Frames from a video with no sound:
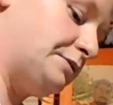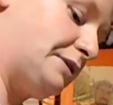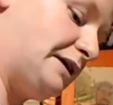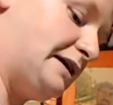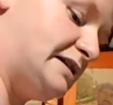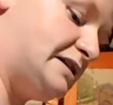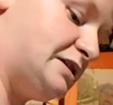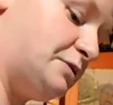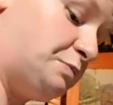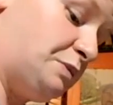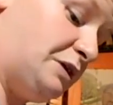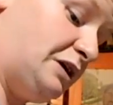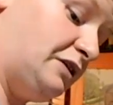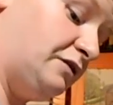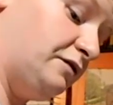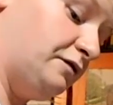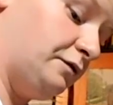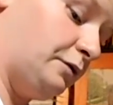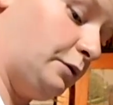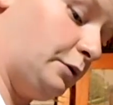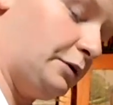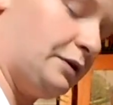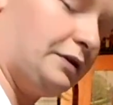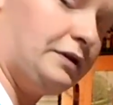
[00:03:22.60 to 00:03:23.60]
recipe
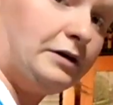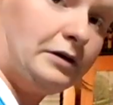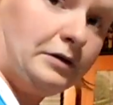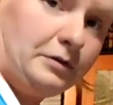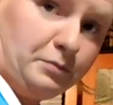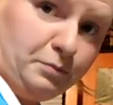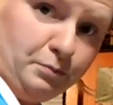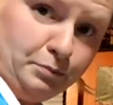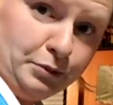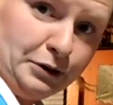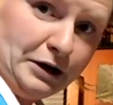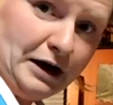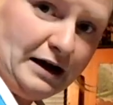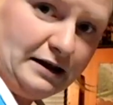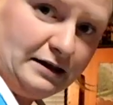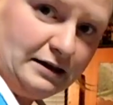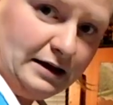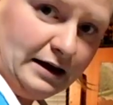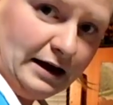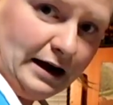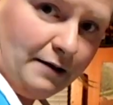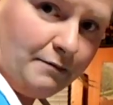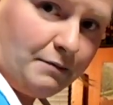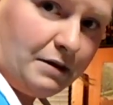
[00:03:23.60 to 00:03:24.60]
for the bread
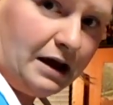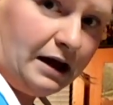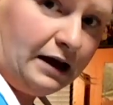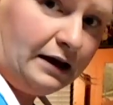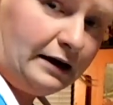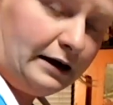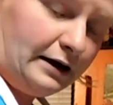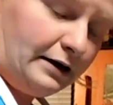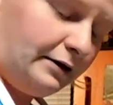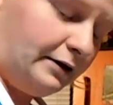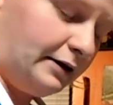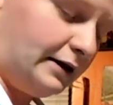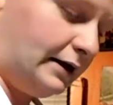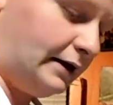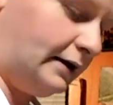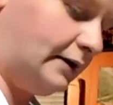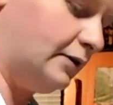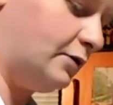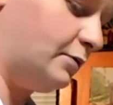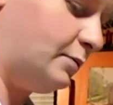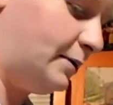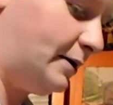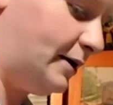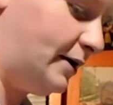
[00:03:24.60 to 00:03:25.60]
that I made. I'll link
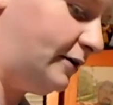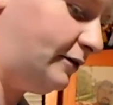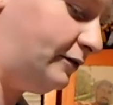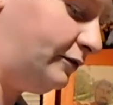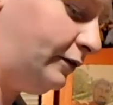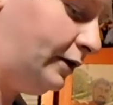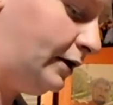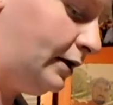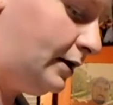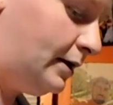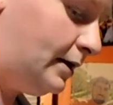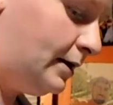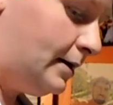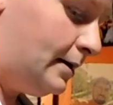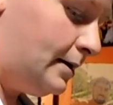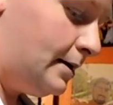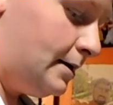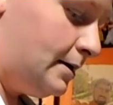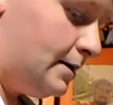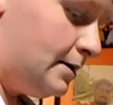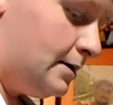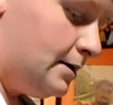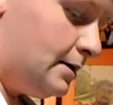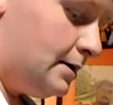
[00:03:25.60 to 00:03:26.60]
it above,
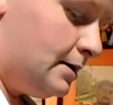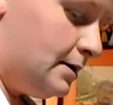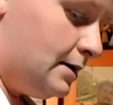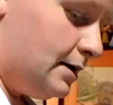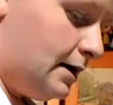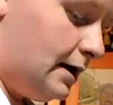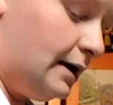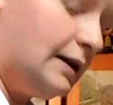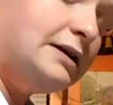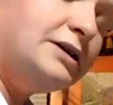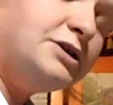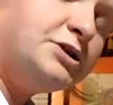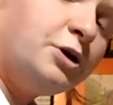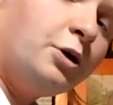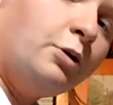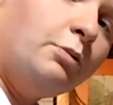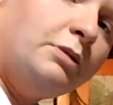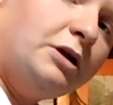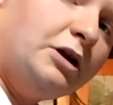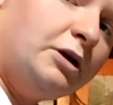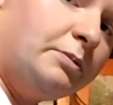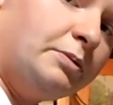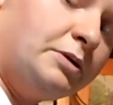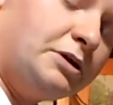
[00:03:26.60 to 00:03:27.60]
and it told
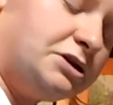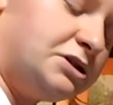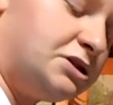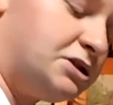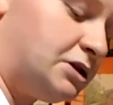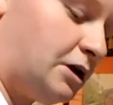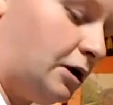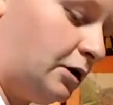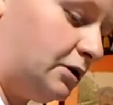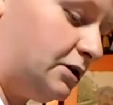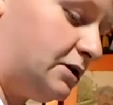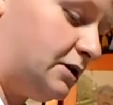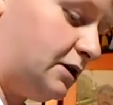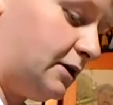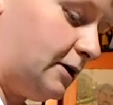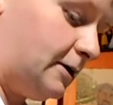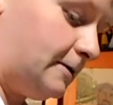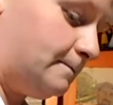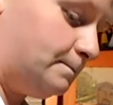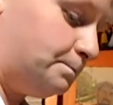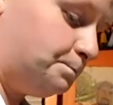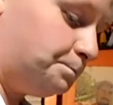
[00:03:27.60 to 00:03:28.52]
me to put salt in it.